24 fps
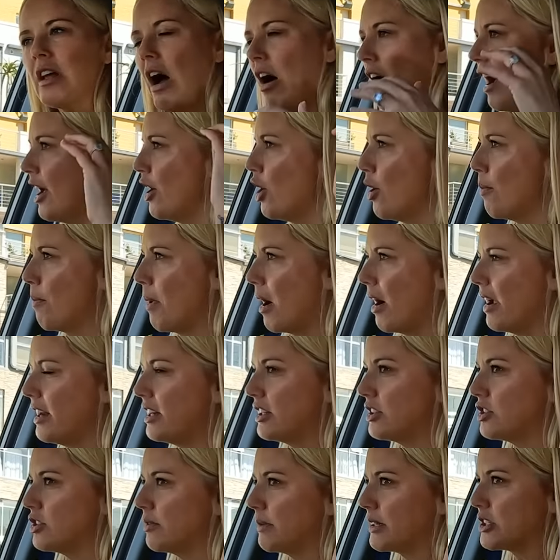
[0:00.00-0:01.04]
I don't
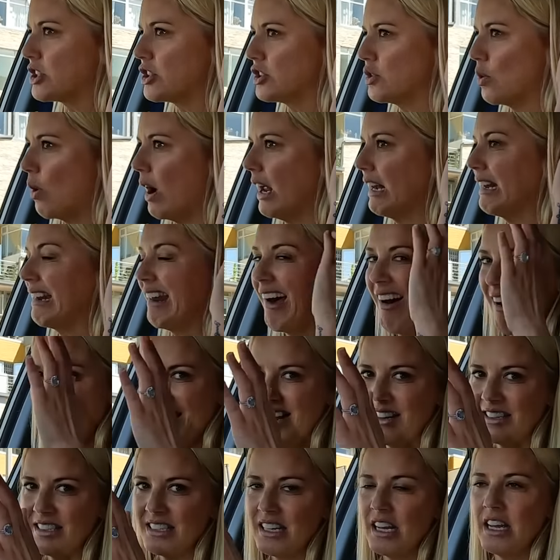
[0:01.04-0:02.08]
mind it so much. It's quite
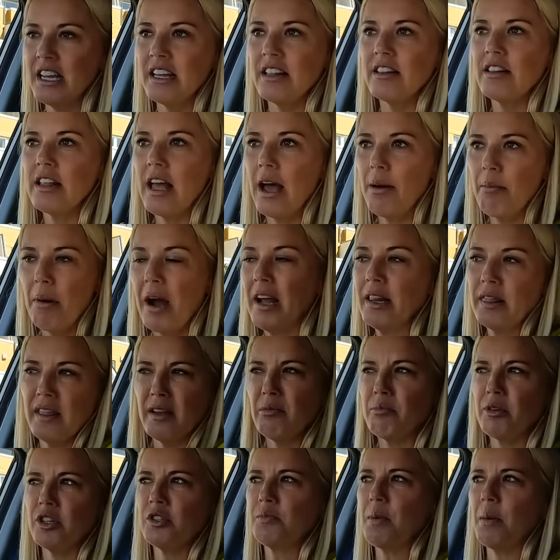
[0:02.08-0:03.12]
light. I
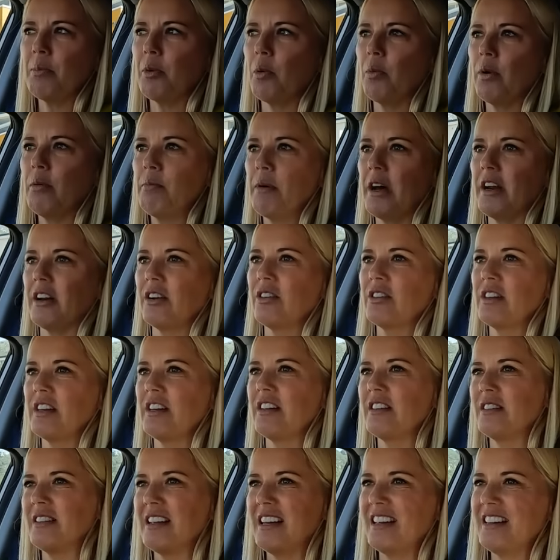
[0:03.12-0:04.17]
think most people wouldn't mind it because
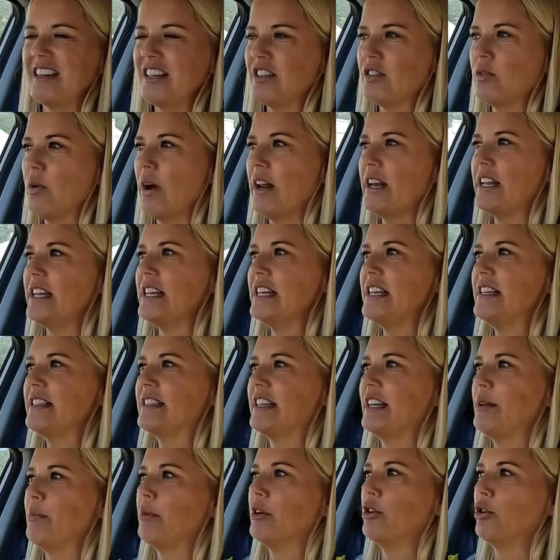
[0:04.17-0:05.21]
it is quite
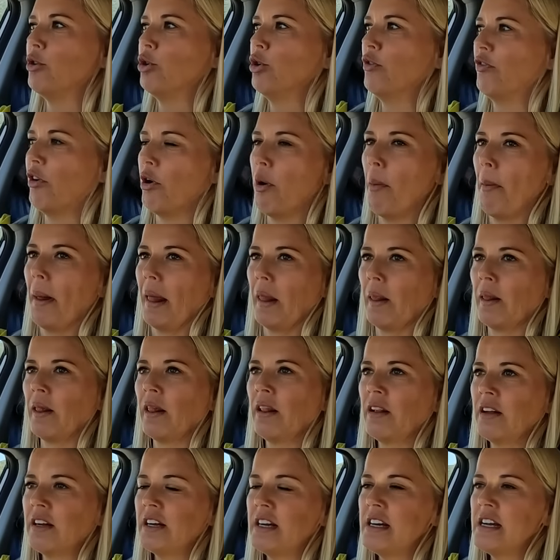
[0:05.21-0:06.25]
easily
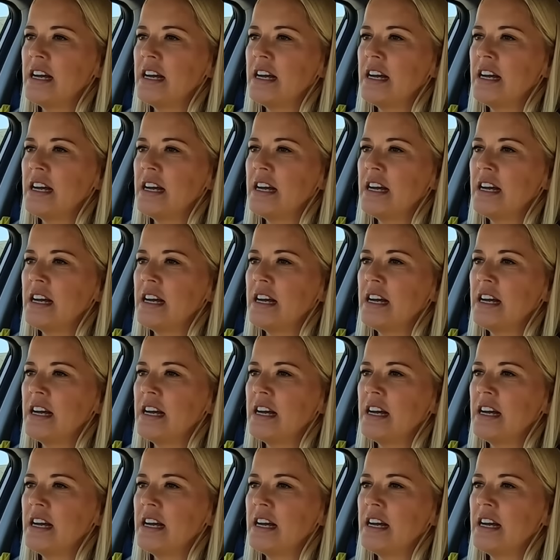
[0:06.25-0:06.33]
maneuverable.